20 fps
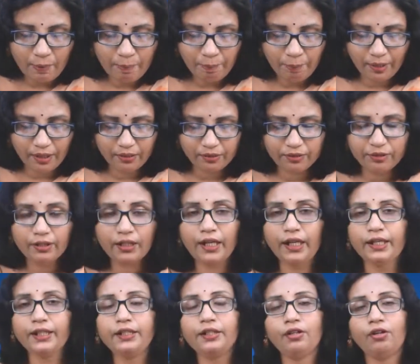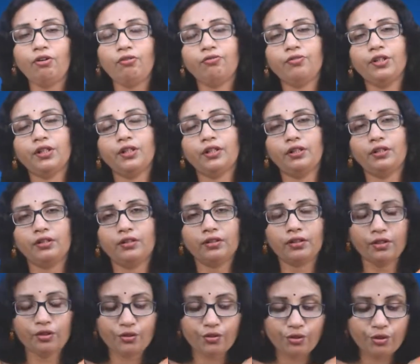Part 9 of the
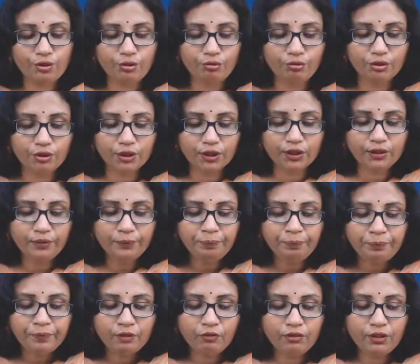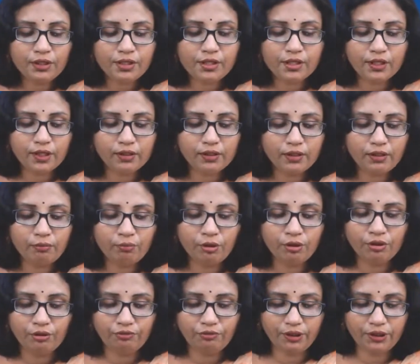Constitution with certain
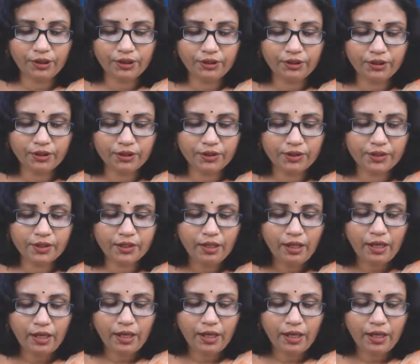modifications,